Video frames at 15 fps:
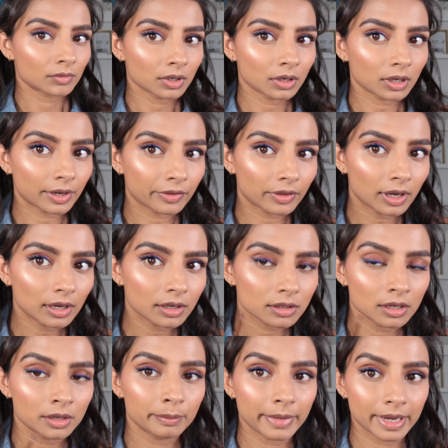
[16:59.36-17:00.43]
Like that,
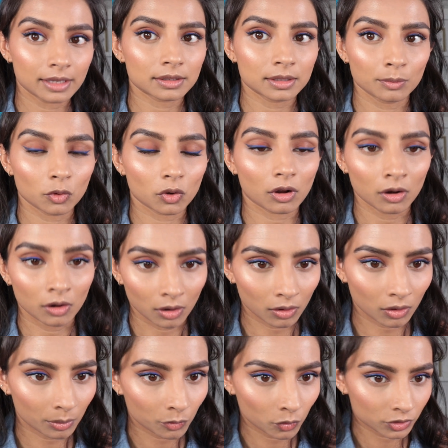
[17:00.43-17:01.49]
it makes them look a
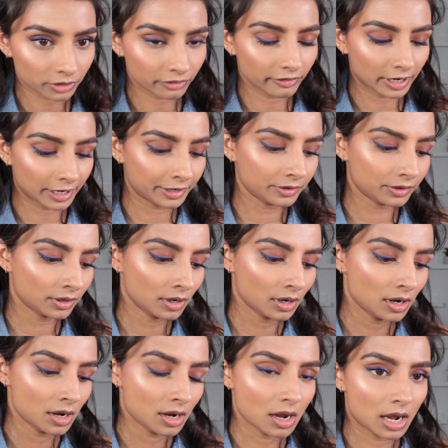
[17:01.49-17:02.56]
lot more defined.
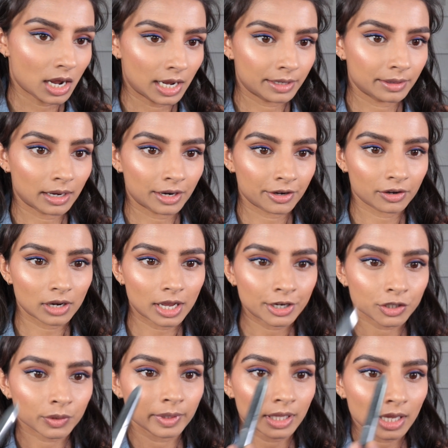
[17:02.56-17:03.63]
And I don't like
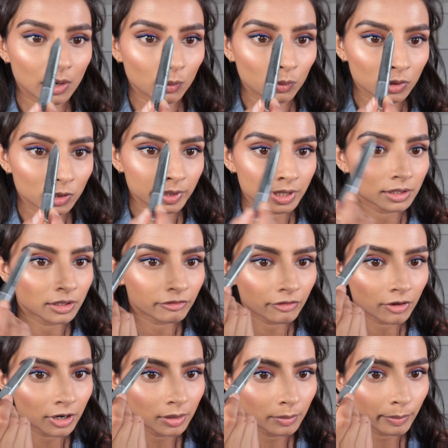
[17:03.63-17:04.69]
doing that all to the
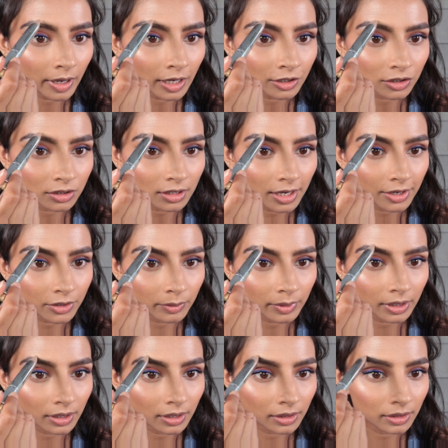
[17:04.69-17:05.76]
front, but I just like doing
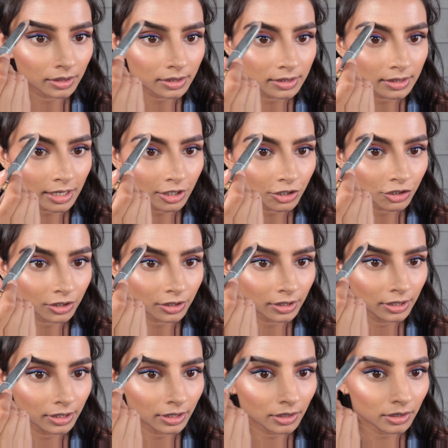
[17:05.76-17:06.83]
it in this section
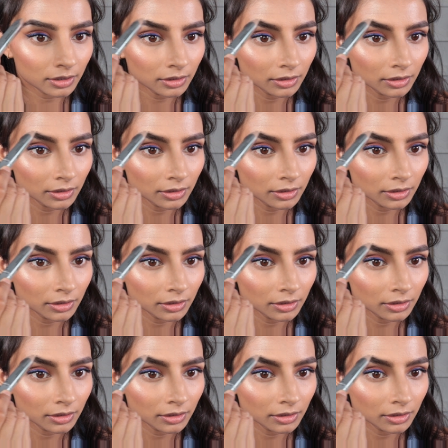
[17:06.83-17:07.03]
here.